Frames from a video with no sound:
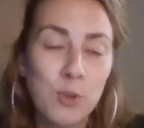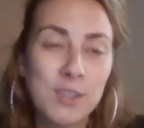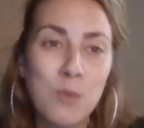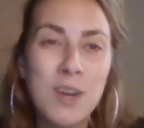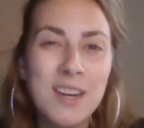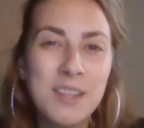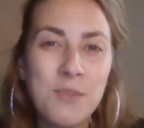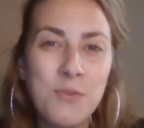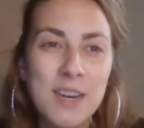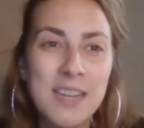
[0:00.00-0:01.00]
important. What are
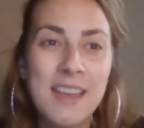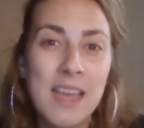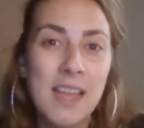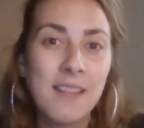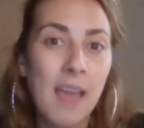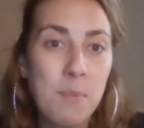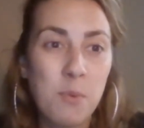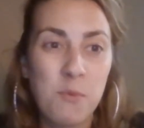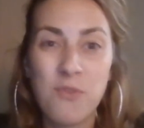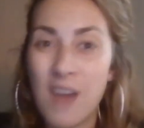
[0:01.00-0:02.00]
different type
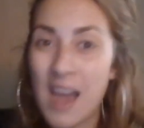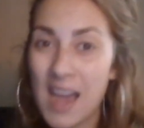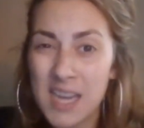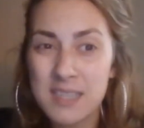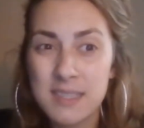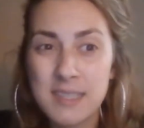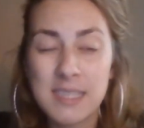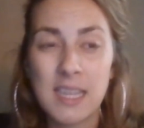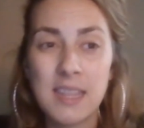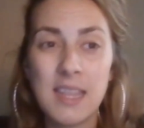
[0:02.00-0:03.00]
of
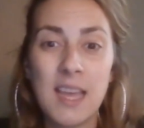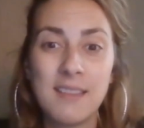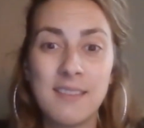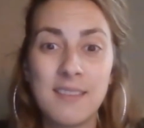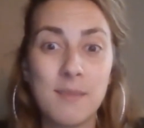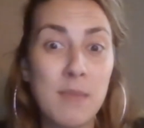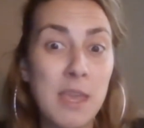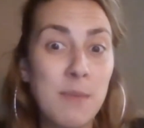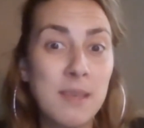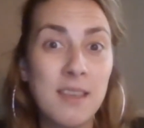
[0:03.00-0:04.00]
fines that
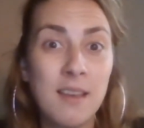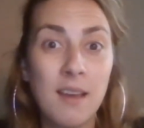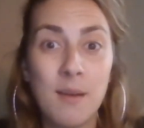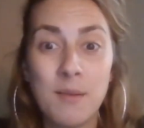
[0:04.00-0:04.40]
maybe